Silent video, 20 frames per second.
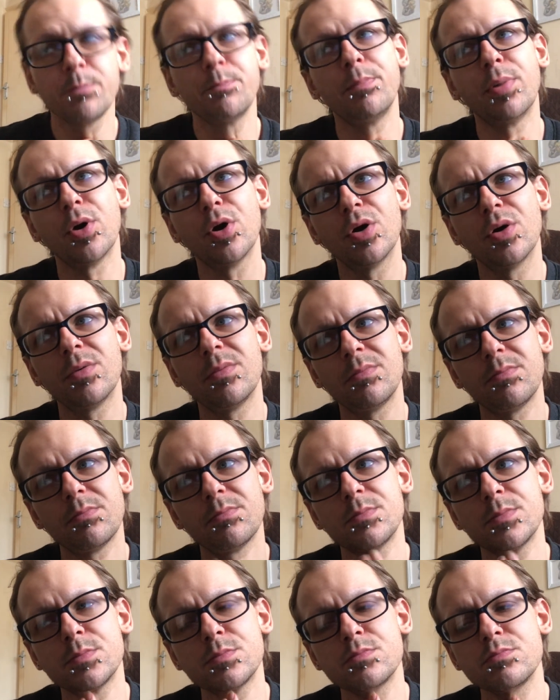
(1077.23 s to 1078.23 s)
But
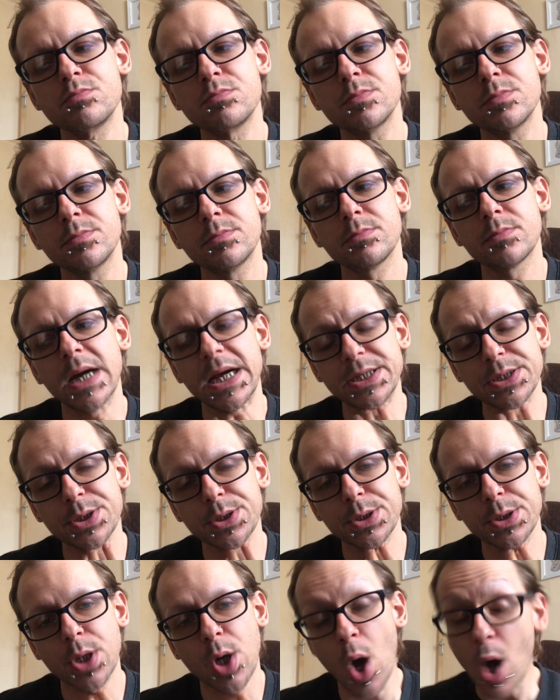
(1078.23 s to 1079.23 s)
I
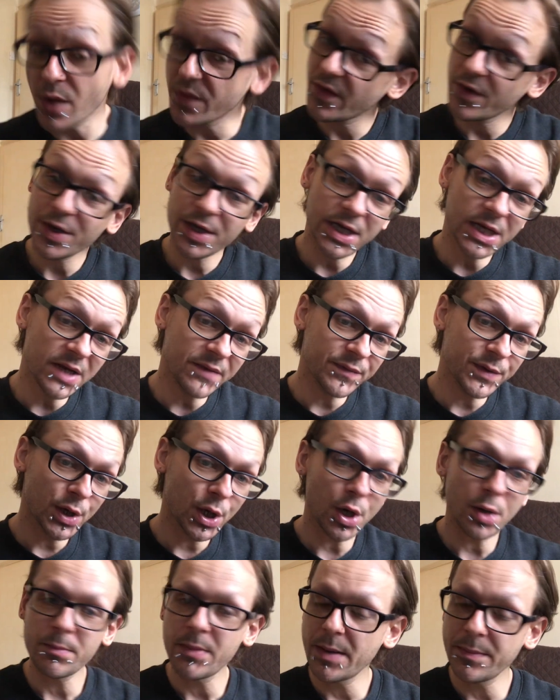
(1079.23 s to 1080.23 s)
don't know. Although you never
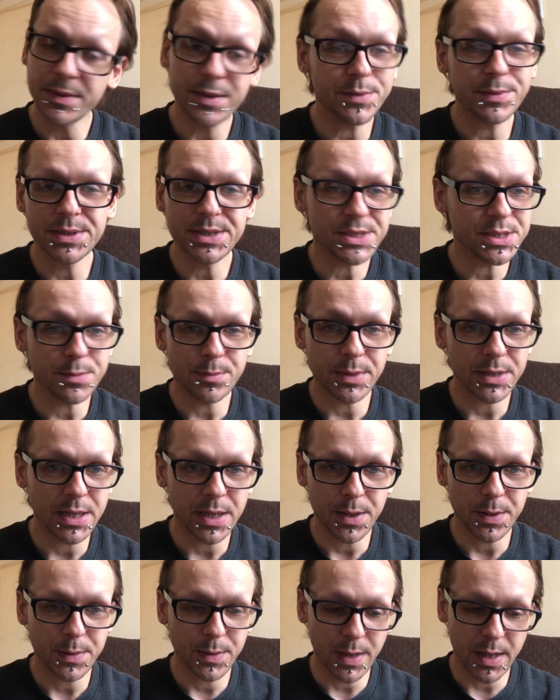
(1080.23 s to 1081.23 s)
know. Maybe there is someone
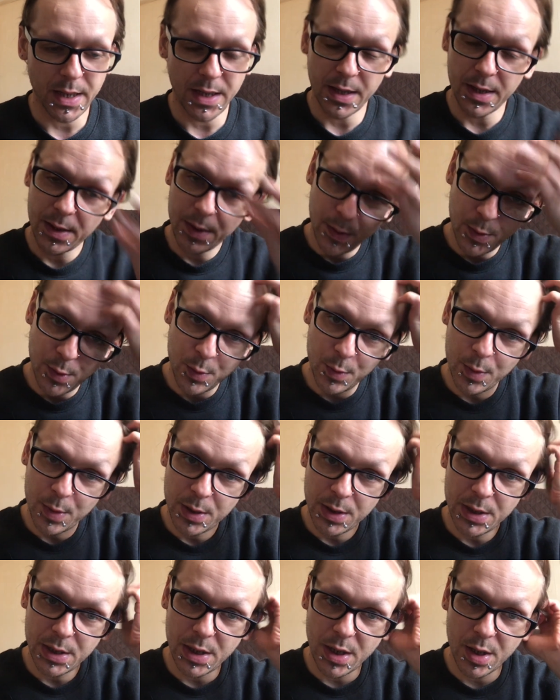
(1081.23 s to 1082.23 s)
out there who,
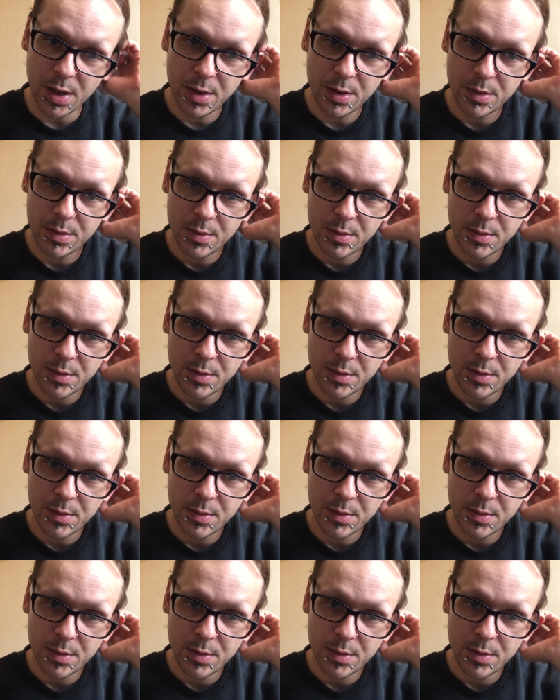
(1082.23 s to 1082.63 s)
you know,